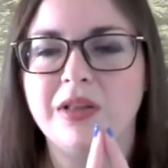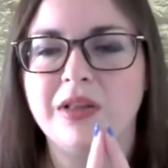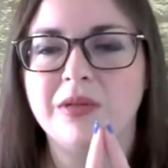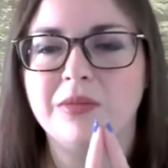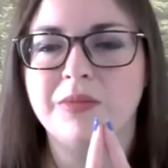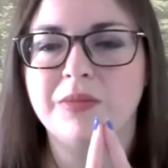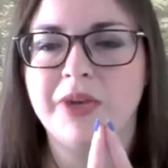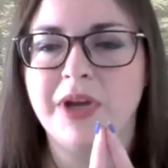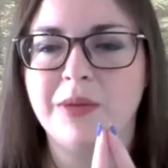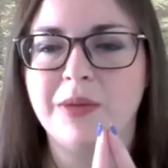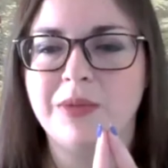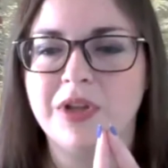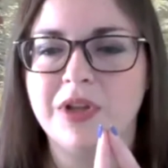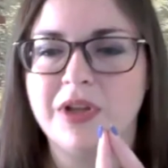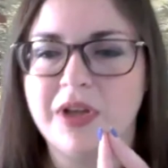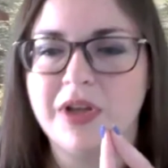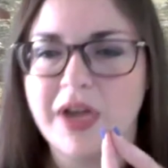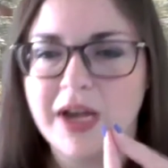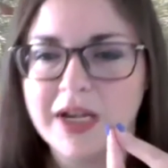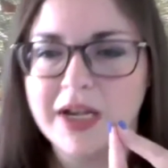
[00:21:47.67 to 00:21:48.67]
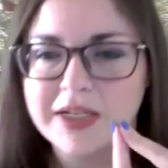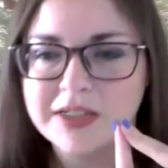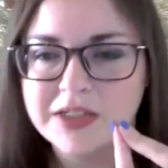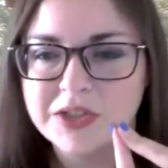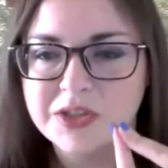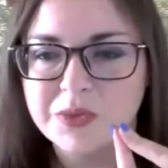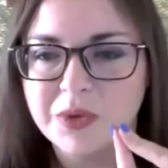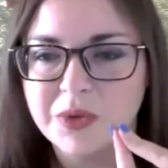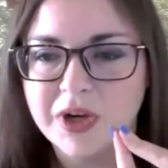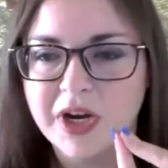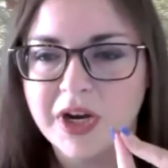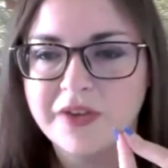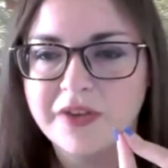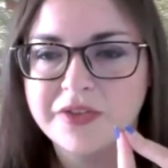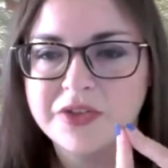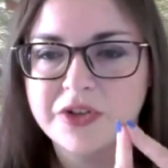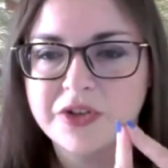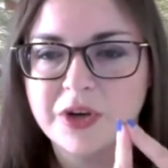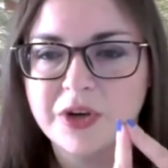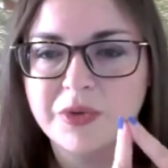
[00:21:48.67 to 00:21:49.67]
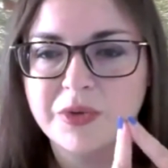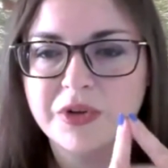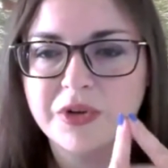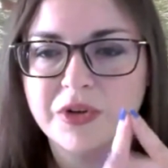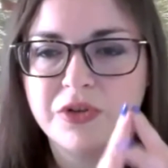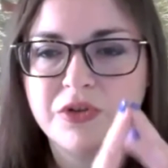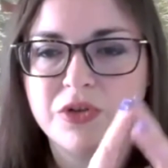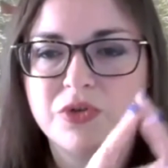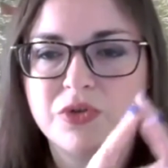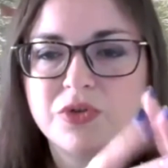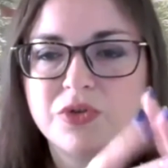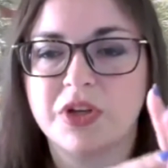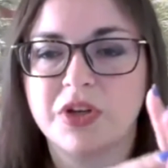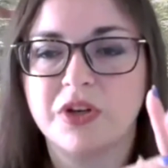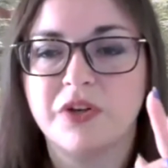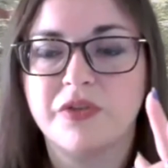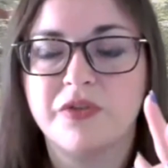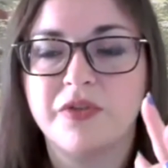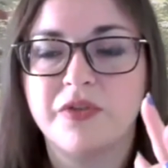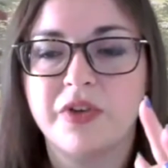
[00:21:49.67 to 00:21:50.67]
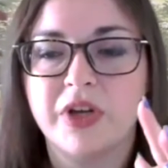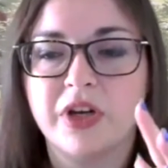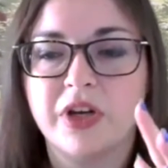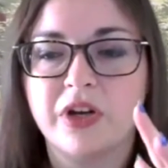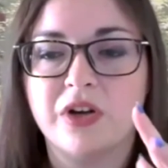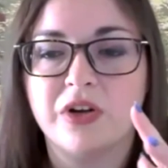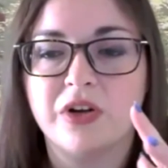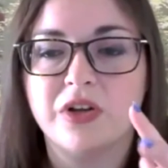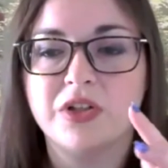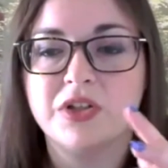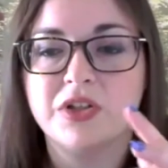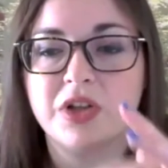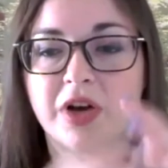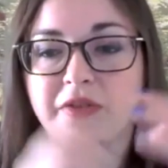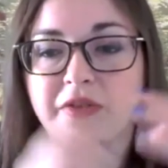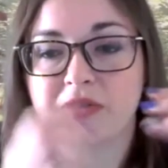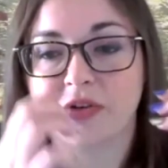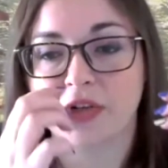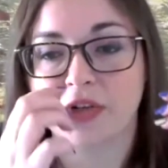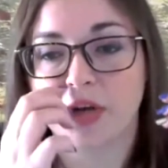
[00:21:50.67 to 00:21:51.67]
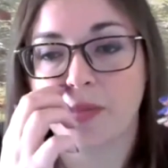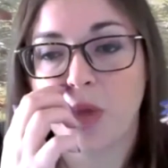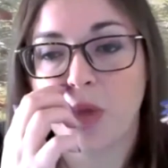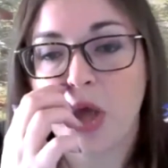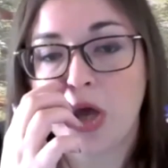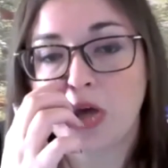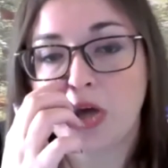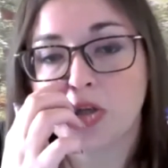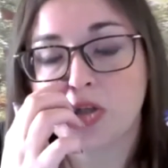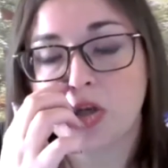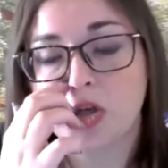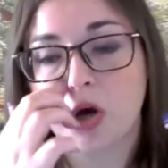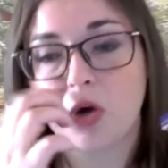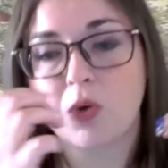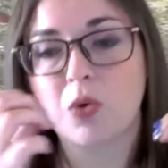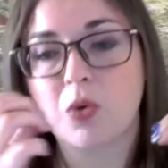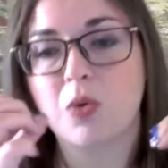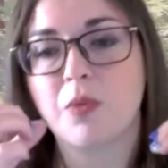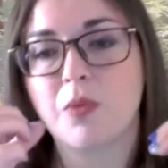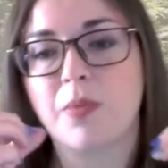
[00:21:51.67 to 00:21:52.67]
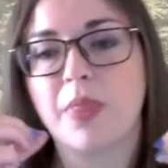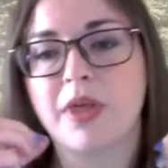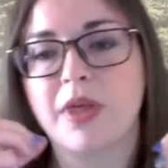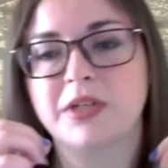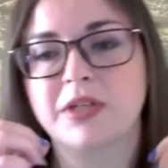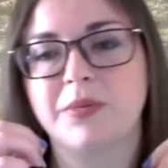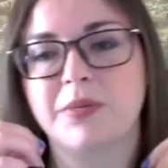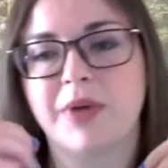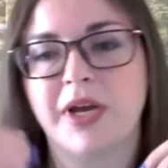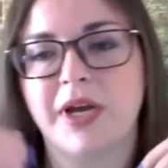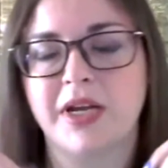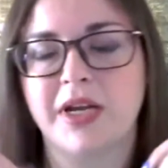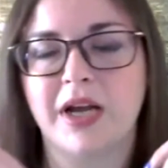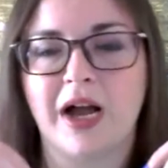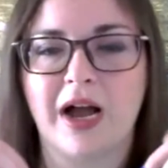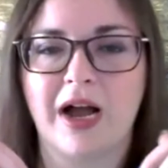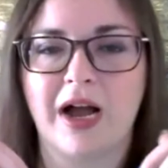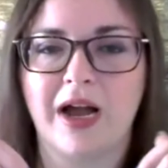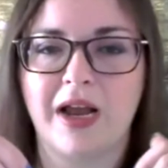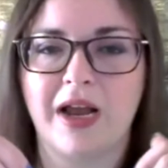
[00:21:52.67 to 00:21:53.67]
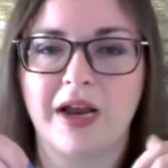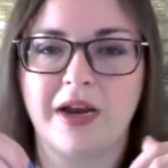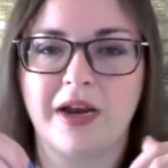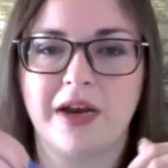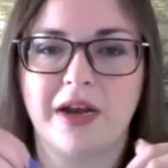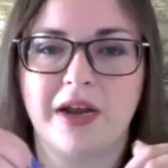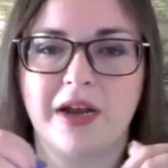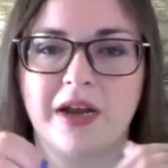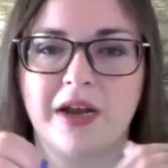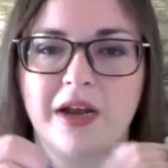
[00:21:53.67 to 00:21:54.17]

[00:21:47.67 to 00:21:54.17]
Pamela asks, what kind of scrub could you use on your feet? A good softener type. So depending on